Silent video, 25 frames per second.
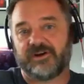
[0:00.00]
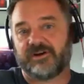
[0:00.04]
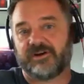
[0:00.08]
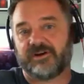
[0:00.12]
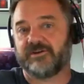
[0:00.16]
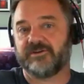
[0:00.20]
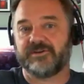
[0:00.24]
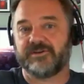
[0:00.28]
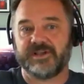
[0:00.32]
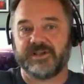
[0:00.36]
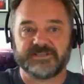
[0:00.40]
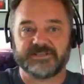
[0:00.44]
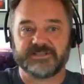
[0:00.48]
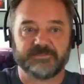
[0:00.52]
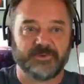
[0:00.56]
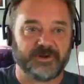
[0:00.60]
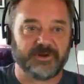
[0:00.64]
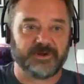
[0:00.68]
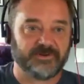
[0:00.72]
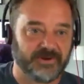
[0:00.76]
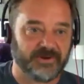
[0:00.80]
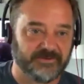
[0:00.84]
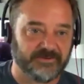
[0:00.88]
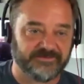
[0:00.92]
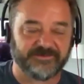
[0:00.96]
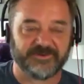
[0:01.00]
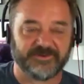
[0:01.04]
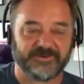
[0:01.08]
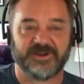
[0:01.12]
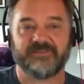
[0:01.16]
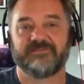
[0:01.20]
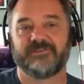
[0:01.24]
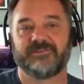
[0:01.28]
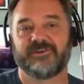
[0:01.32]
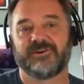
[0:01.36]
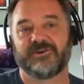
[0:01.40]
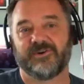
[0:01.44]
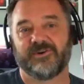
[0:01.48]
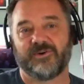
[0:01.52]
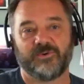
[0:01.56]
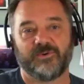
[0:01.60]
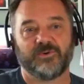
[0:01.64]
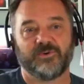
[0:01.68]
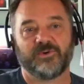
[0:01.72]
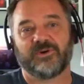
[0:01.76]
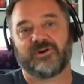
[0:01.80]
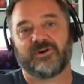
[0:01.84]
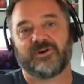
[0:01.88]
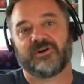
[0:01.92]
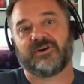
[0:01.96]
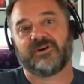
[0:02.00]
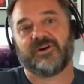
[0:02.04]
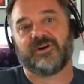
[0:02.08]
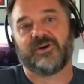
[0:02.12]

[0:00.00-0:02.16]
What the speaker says: Oh, you guys have been around forever. Or